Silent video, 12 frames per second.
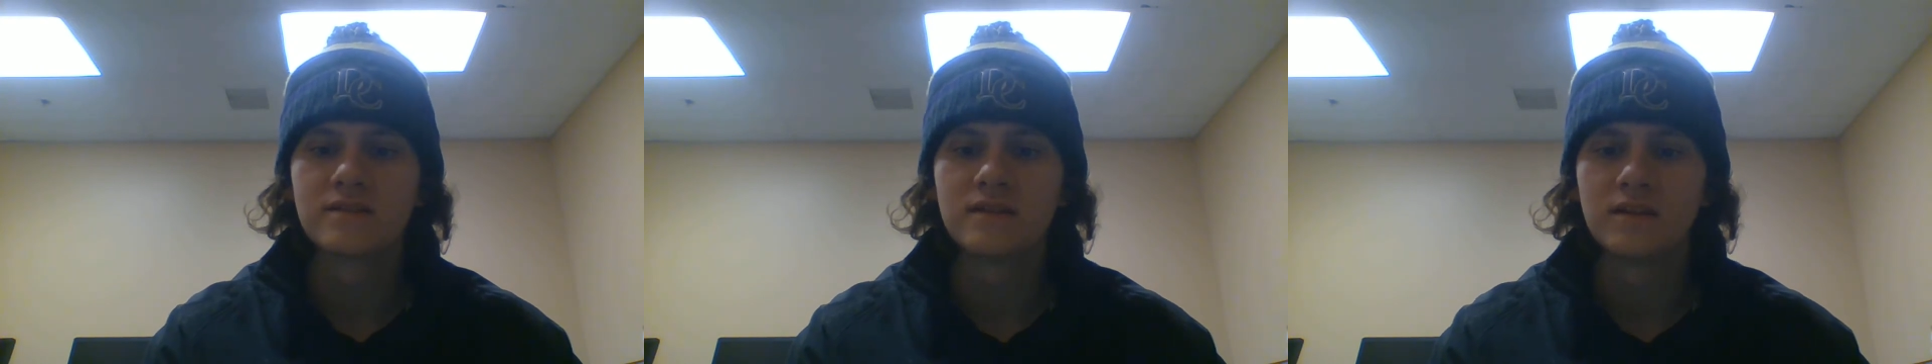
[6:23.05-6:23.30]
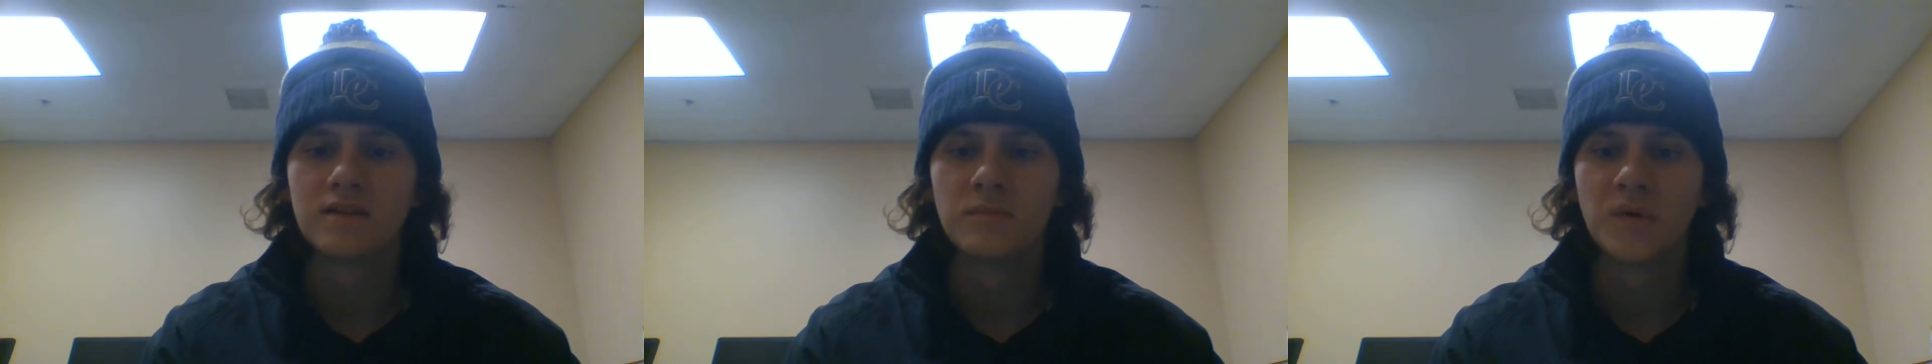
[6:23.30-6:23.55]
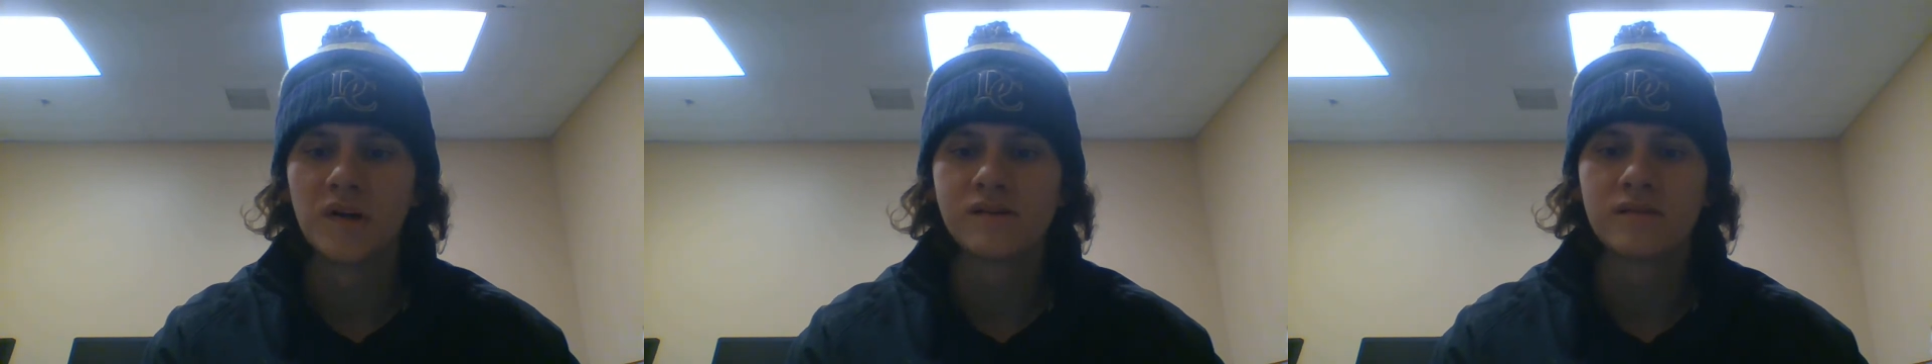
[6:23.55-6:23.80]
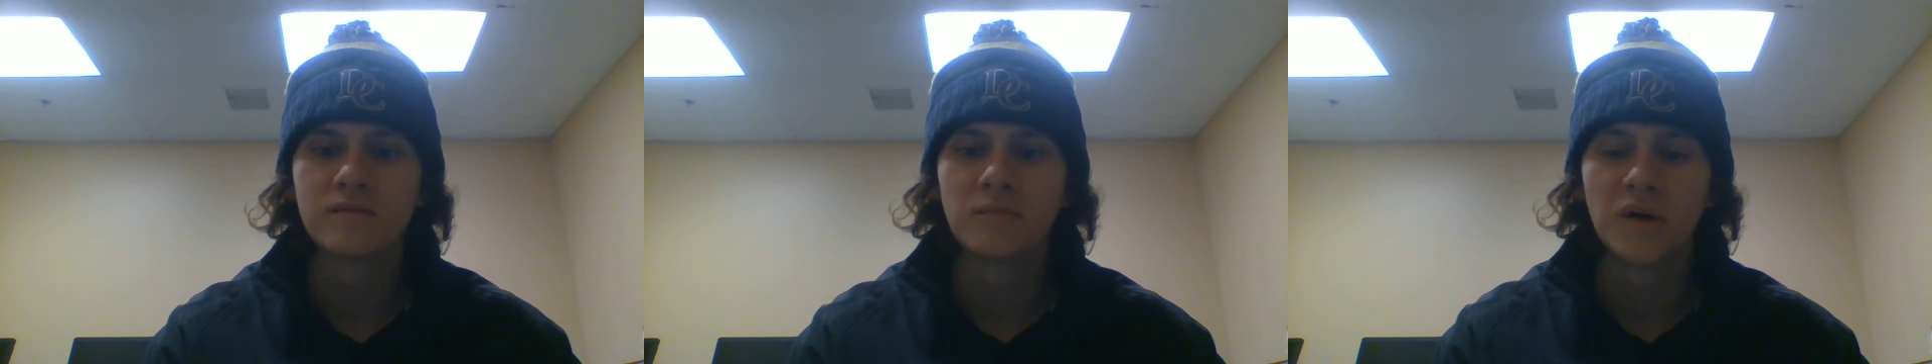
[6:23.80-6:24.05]
and the
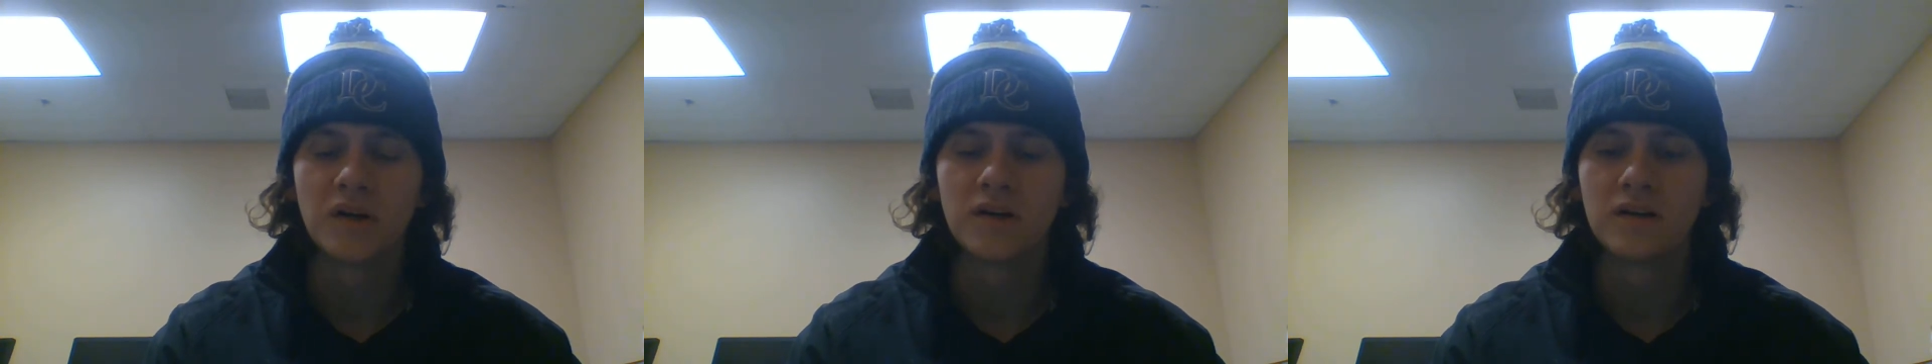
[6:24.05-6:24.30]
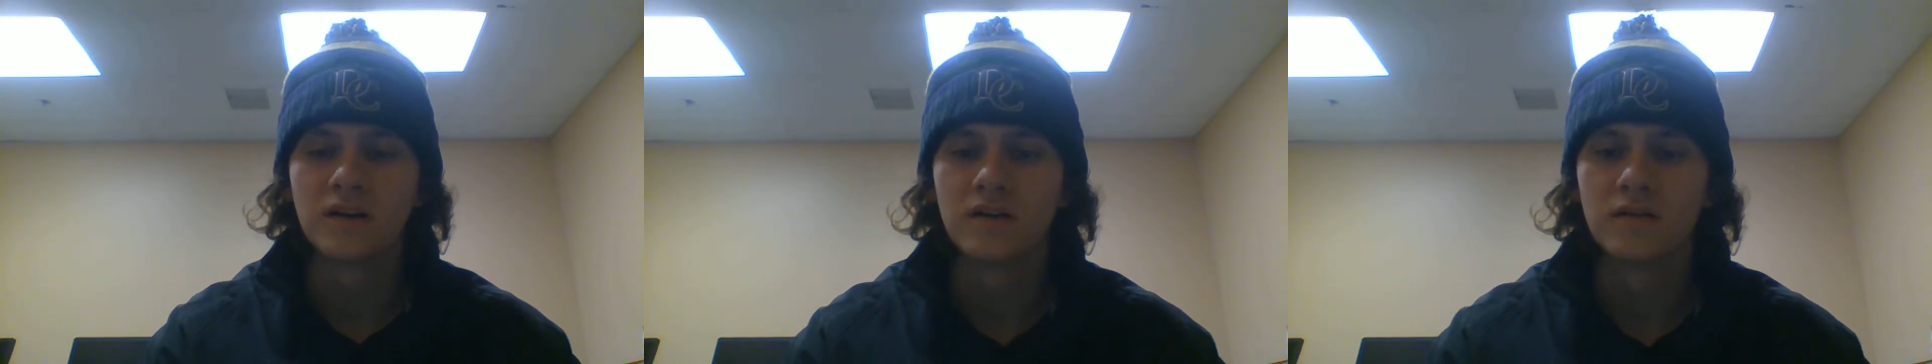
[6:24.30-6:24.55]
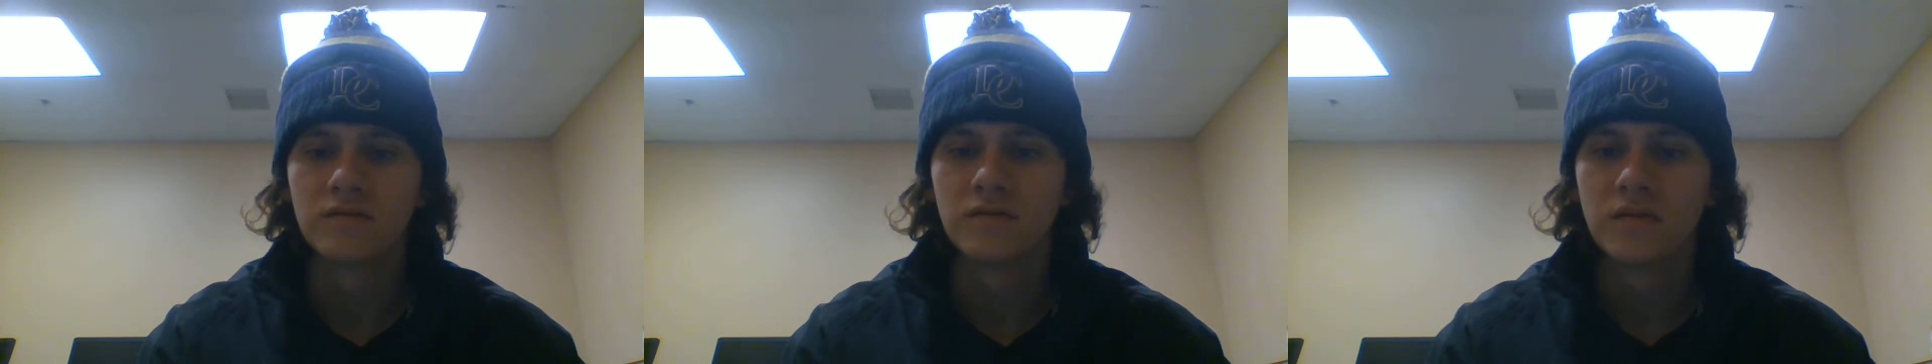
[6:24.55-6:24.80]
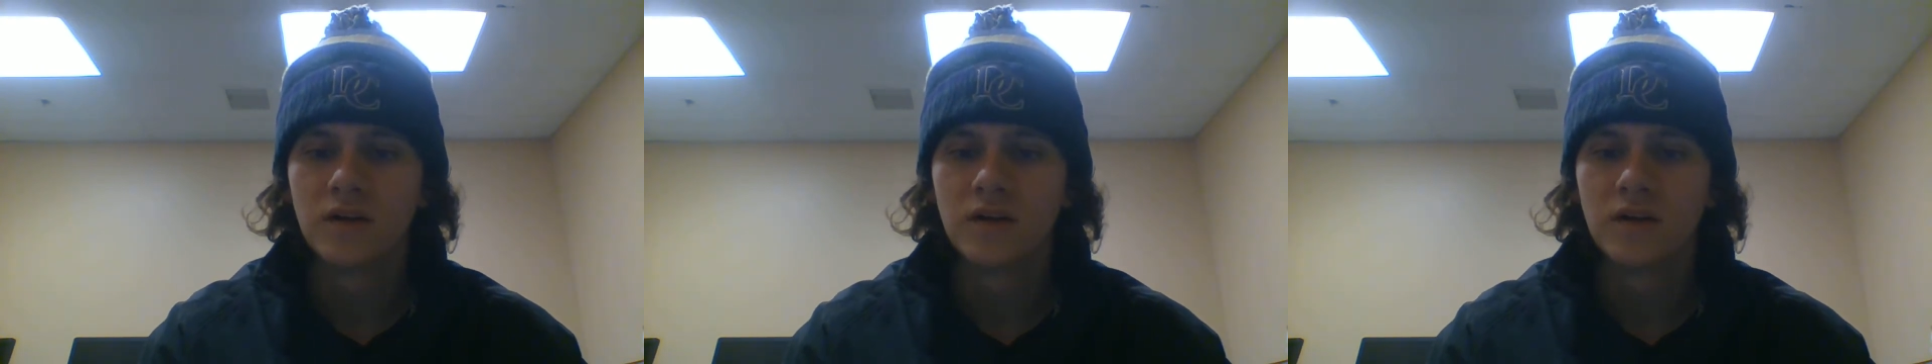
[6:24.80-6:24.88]
burden of